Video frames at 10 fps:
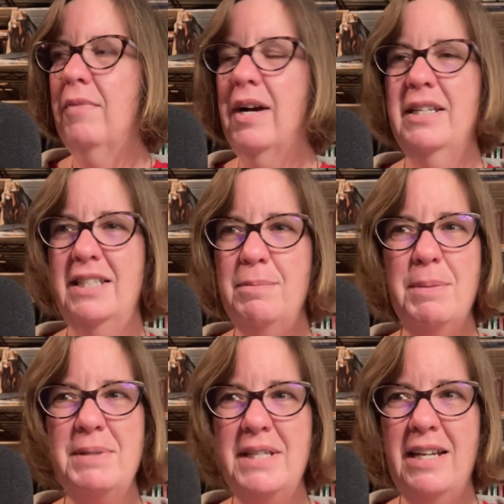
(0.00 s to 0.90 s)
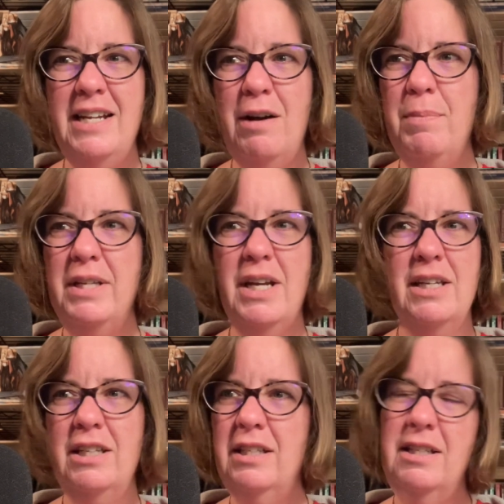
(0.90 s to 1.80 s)
I seem upset now, but
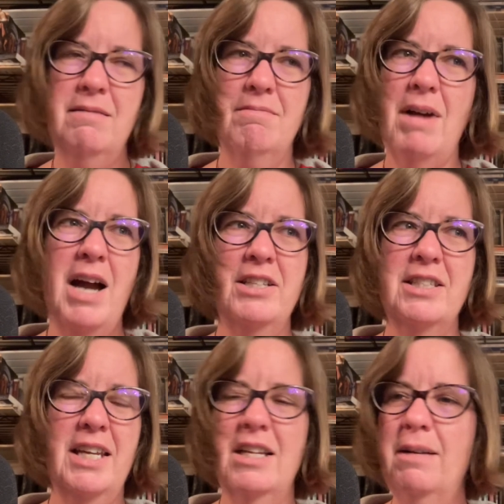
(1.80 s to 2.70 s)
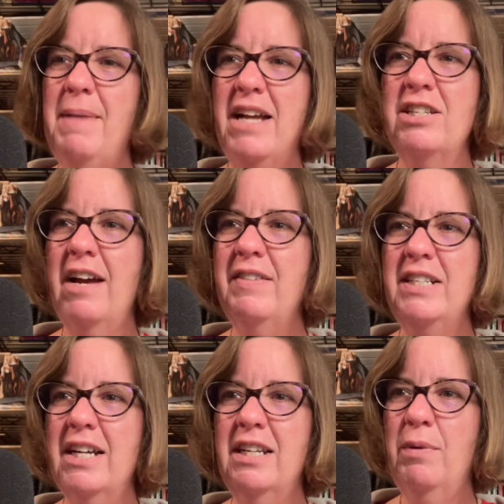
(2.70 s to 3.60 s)
I just can't imagine having
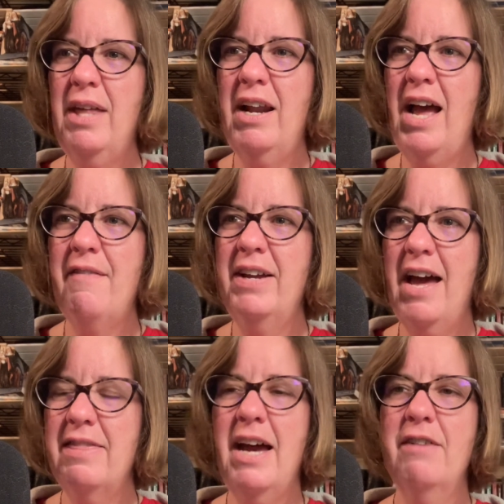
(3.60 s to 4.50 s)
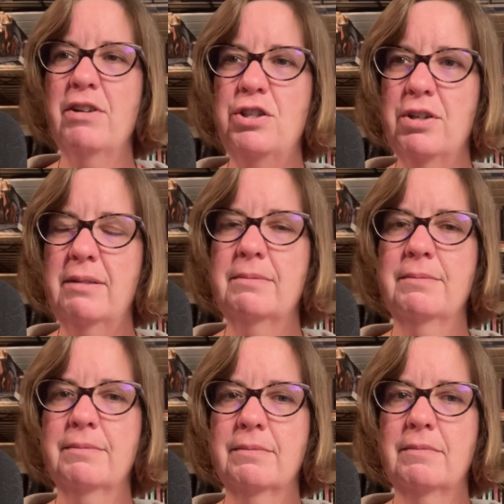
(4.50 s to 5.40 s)
done it without having had that retreat
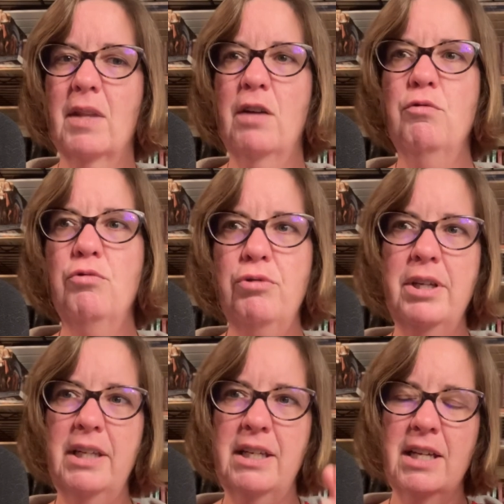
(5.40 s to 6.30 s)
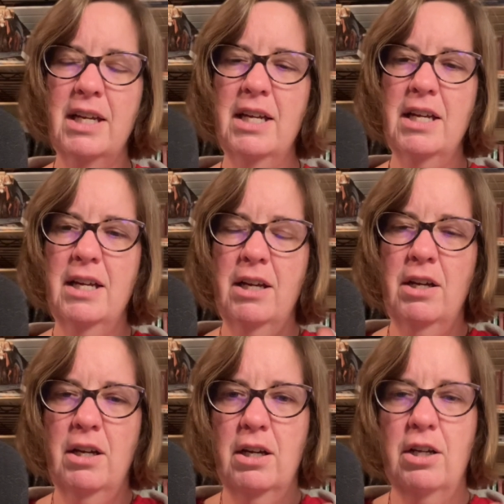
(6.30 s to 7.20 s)
and really
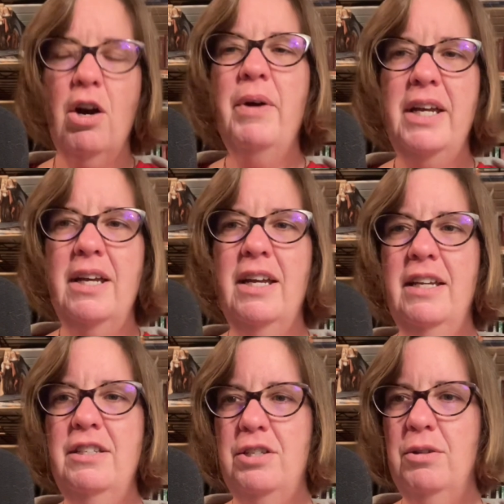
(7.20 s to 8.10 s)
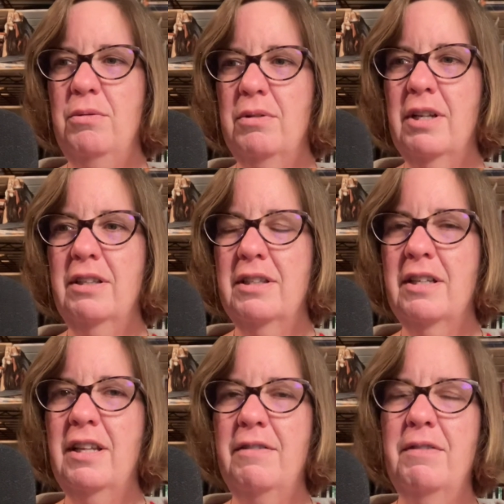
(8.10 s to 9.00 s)
going into the,
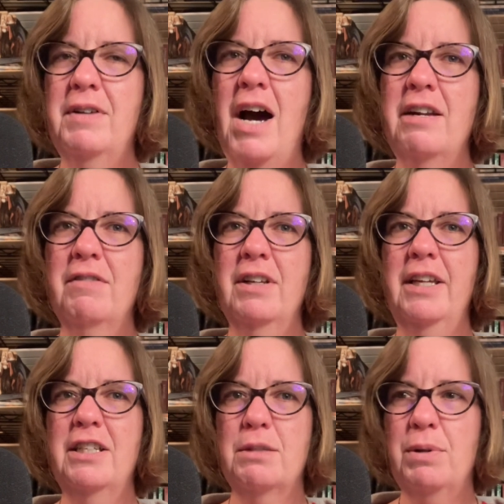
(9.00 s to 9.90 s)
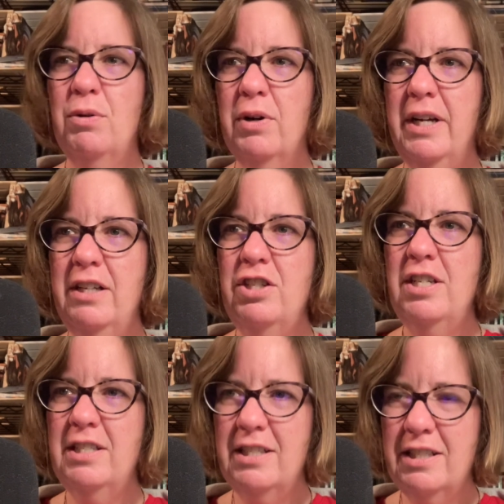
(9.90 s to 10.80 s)
the love of God and really exploring
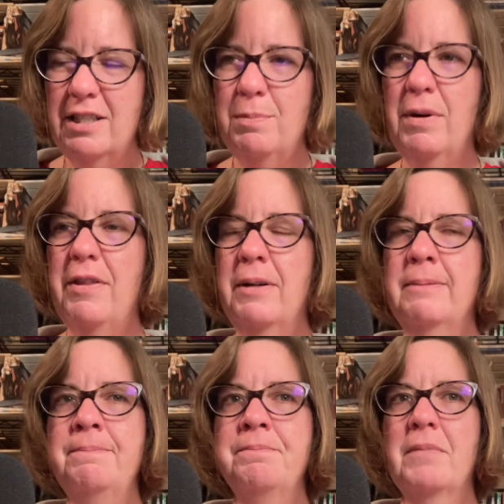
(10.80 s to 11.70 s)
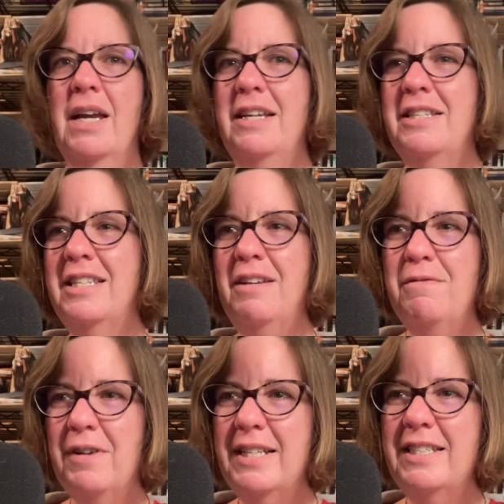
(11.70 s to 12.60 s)
Jesus as brother and St.
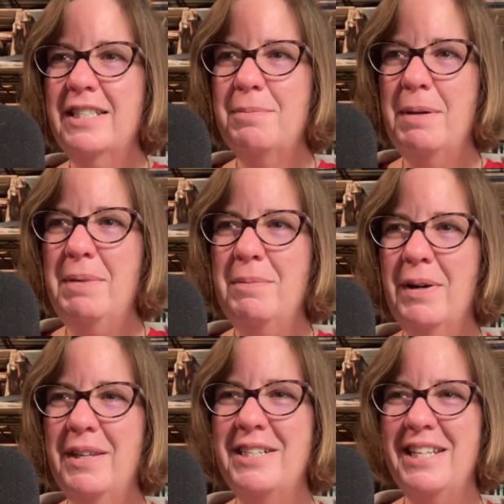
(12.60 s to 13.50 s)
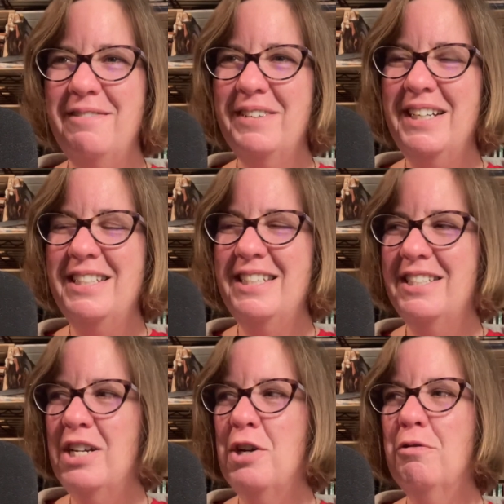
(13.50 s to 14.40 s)
Francis, my big brother, St. Francis,
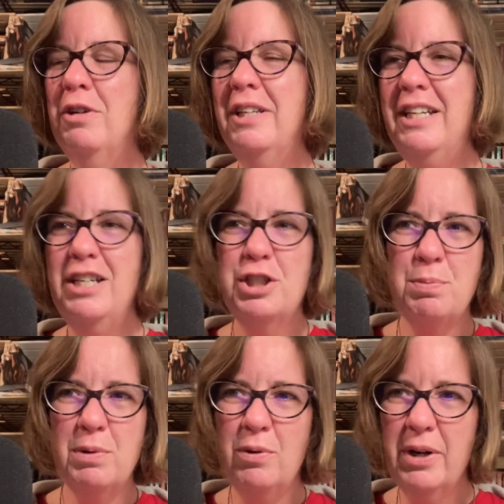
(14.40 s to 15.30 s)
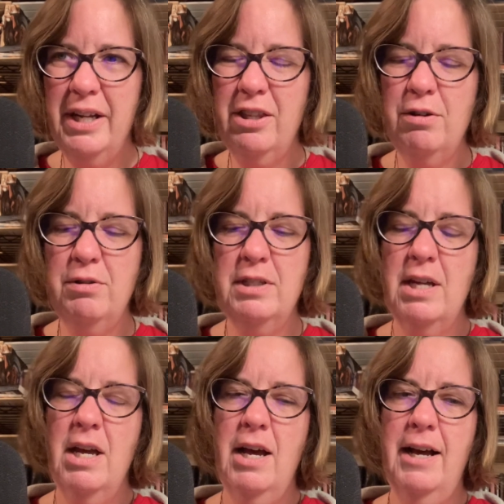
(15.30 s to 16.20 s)
really exploring those
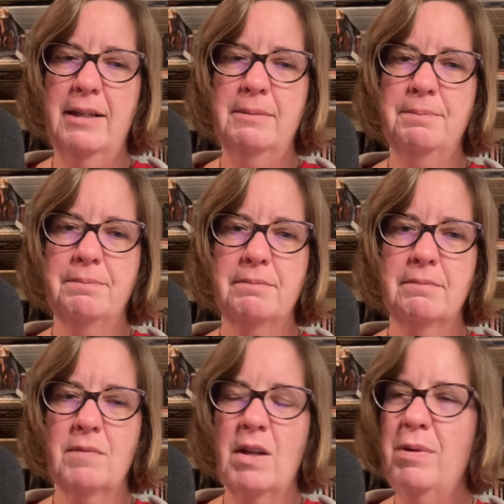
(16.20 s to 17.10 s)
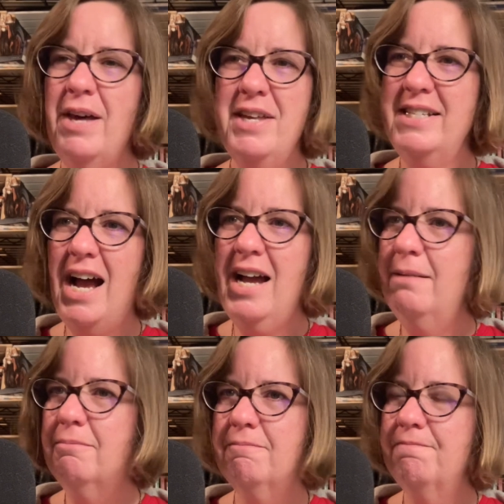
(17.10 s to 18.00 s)
um, without that
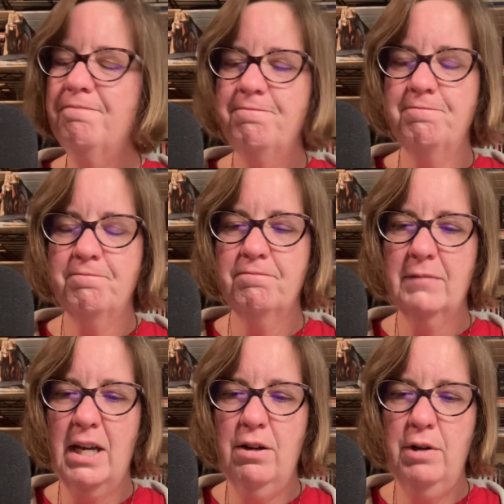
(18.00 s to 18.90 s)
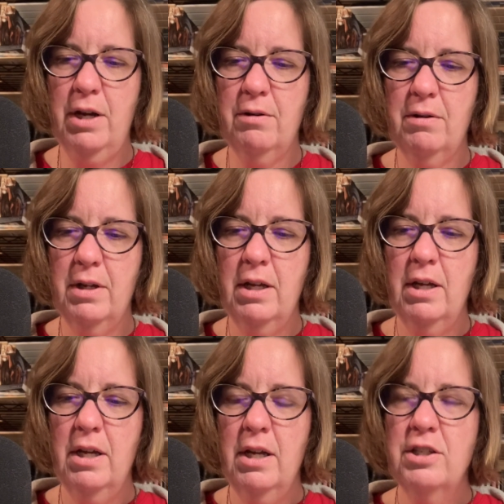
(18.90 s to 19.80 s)
time. I don't know.
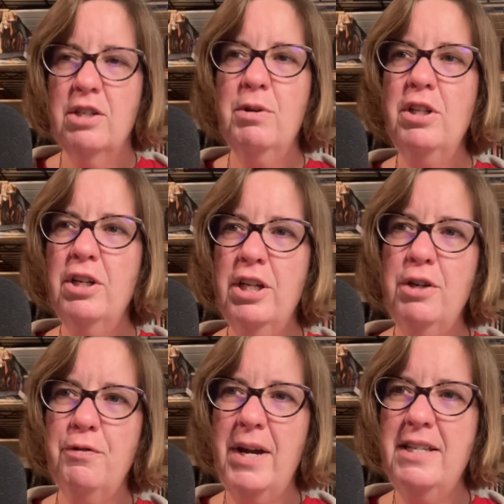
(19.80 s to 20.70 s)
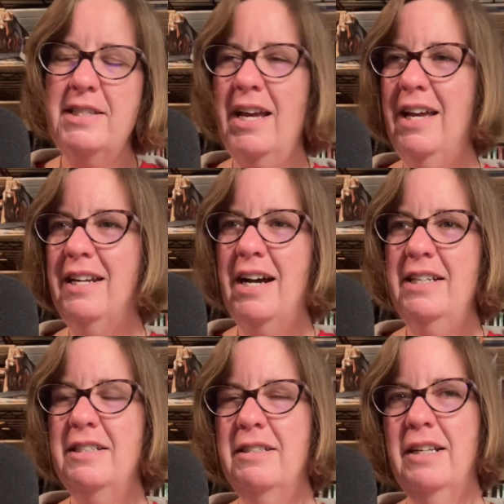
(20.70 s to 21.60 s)
So I'm going to look at you, friends, and
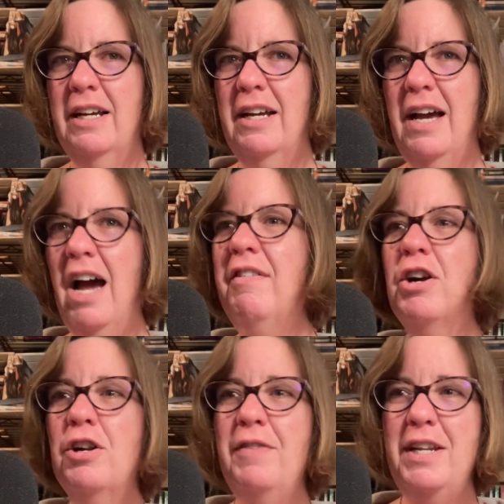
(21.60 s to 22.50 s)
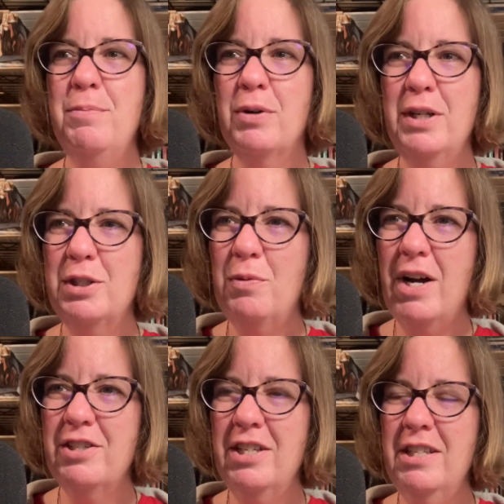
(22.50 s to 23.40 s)
I haven't heard of any priests
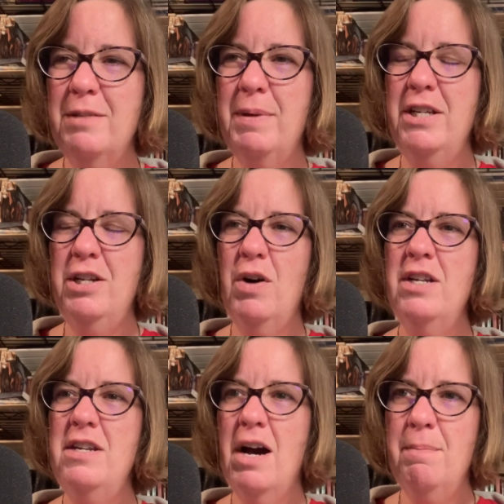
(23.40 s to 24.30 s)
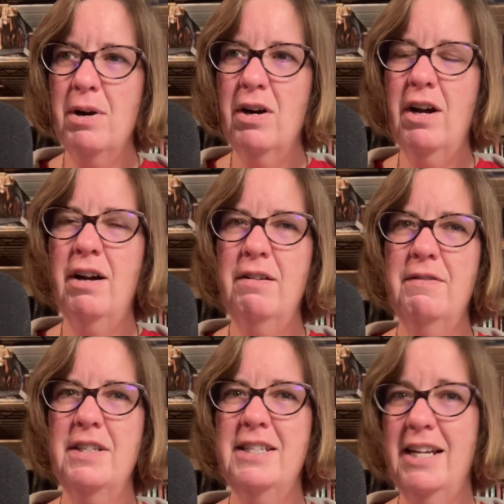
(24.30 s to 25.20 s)
watching this, but I know a number of
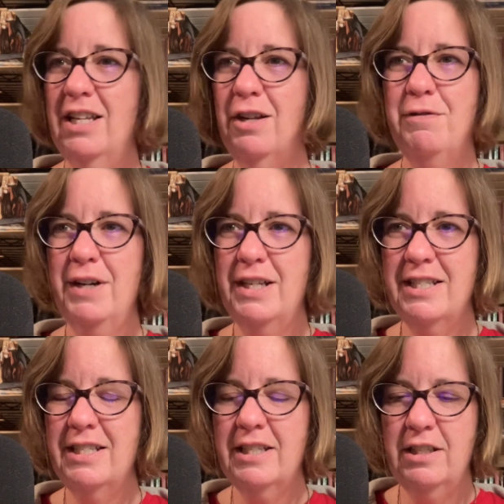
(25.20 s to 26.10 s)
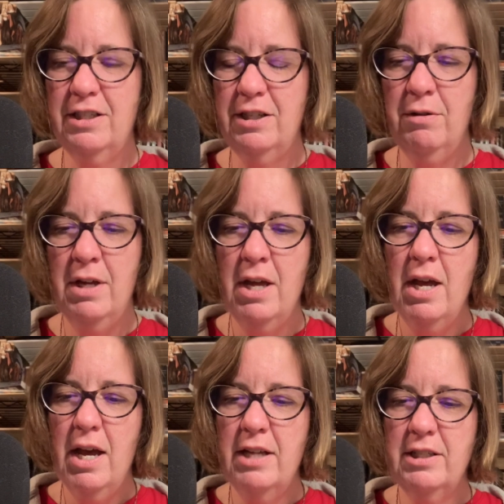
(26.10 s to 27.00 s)
secular Franciscans do.
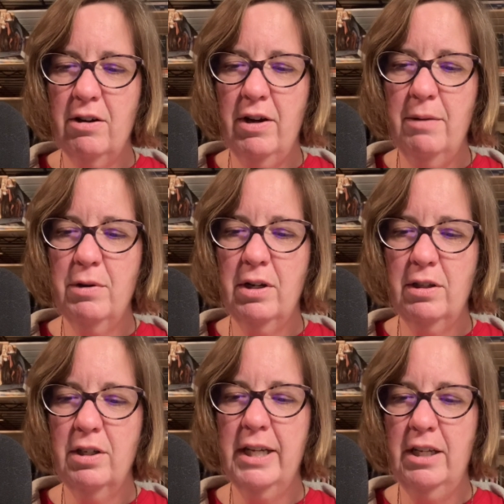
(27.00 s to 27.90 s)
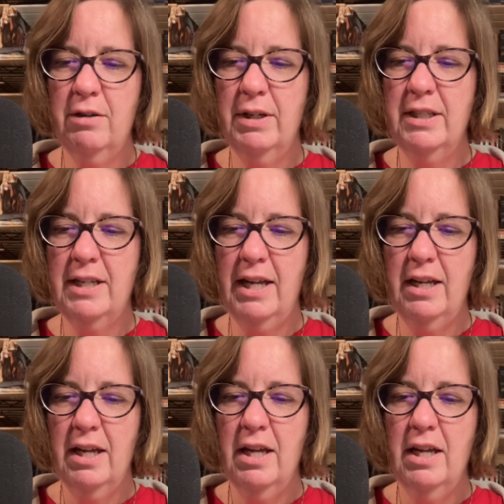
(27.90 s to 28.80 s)
And so I am going to look at you and say,
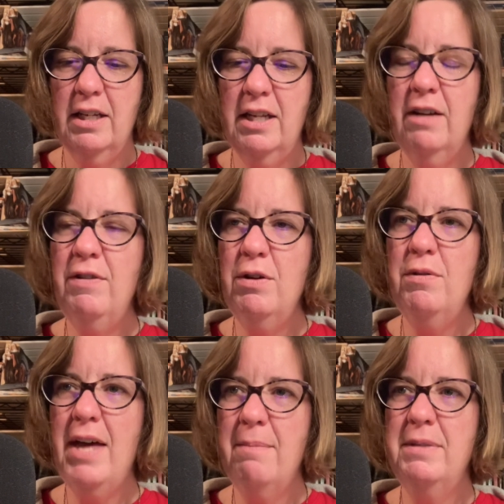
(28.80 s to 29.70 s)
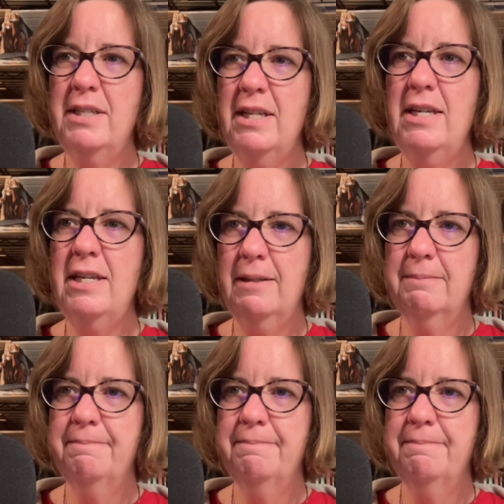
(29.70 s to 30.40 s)
give you them to eat.